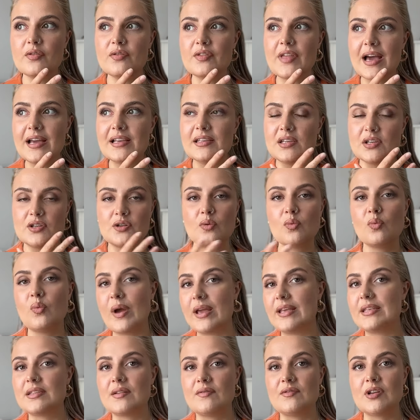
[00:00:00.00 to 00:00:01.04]
That is such a
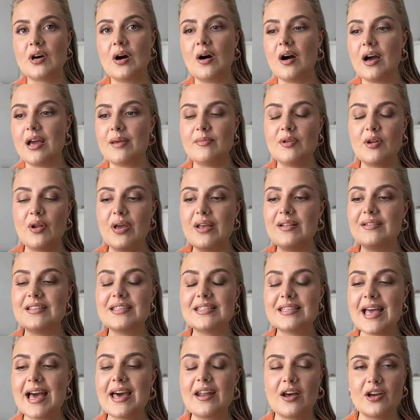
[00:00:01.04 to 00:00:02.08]
waste of time.
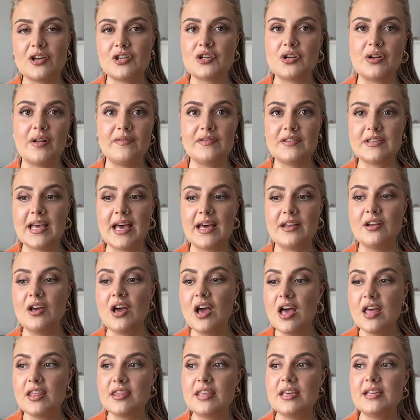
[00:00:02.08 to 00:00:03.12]
Instead, I should have said,
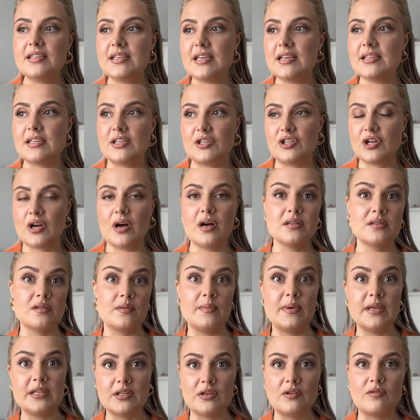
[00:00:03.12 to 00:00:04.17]
this is a chance for
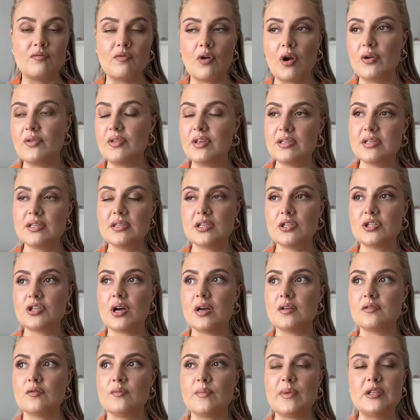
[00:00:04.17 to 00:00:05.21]
me to grow. This is a
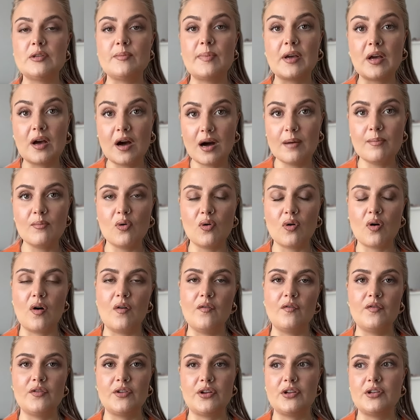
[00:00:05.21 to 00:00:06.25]
chance for me to become more
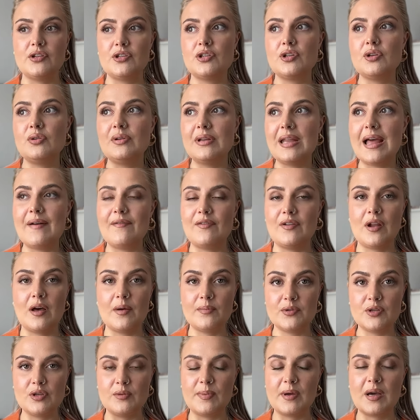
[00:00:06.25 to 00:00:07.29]
confident, to level
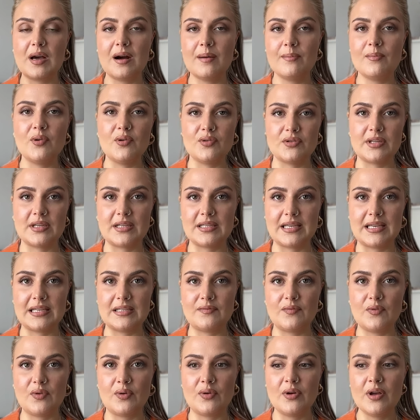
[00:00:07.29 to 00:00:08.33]
up, to become more
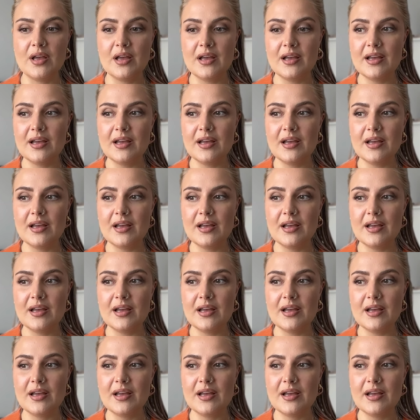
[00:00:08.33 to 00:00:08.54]
successful.